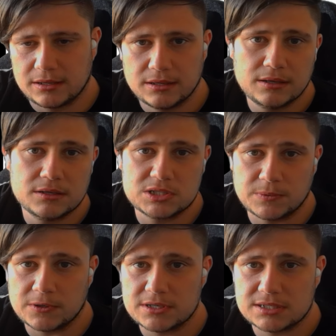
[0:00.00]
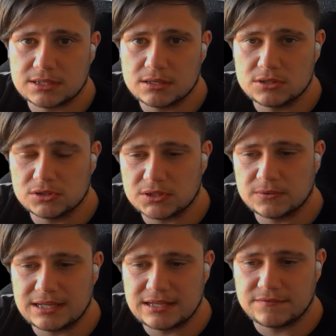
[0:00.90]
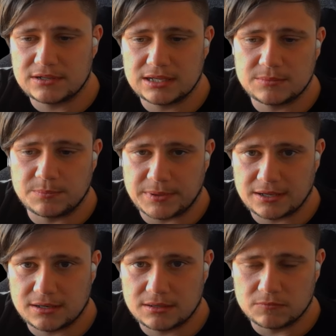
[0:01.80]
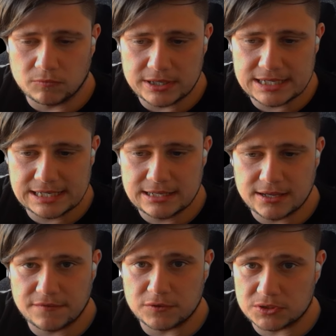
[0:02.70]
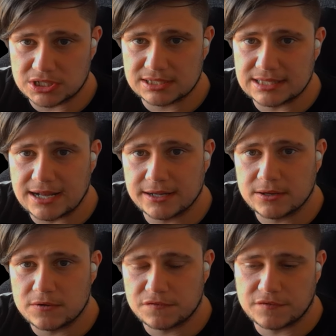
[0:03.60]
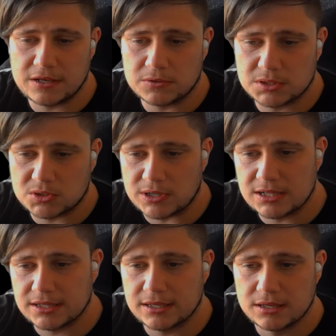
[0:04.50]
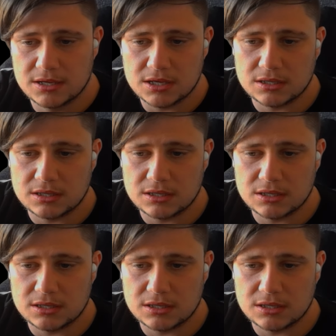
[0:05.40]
To be honest, you don't even need Bane. Really, if you're just starting off and you're struggling,